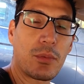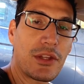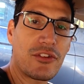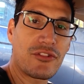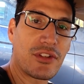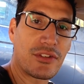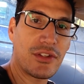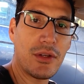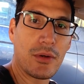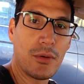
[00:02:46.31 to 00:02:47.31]
What you should
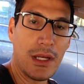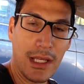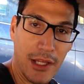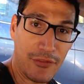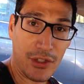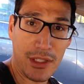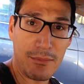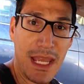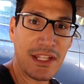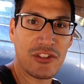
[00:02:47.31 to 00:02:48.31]
do if you're going to
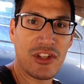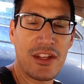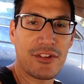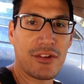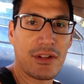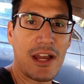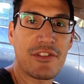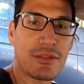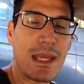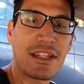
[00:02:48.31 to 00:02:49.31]
make a change in your
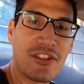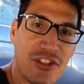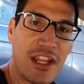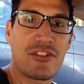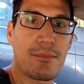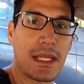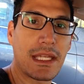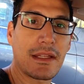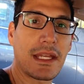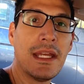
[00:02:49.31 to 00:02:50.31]
life is make the change
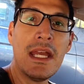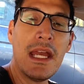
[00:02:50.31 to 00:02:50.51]
immediately.